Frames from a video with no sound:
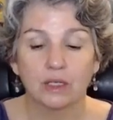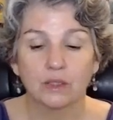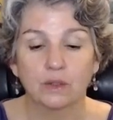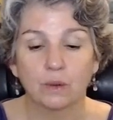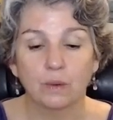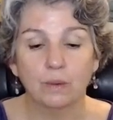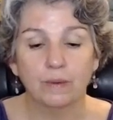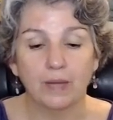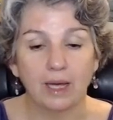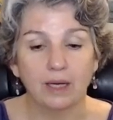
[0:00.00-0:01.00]
so
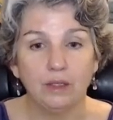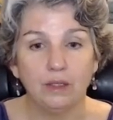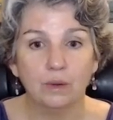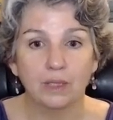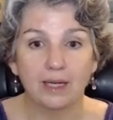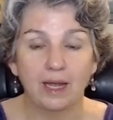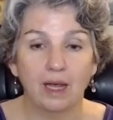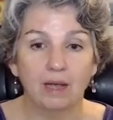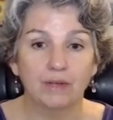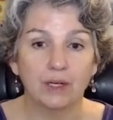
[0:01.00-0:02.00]
that you can have an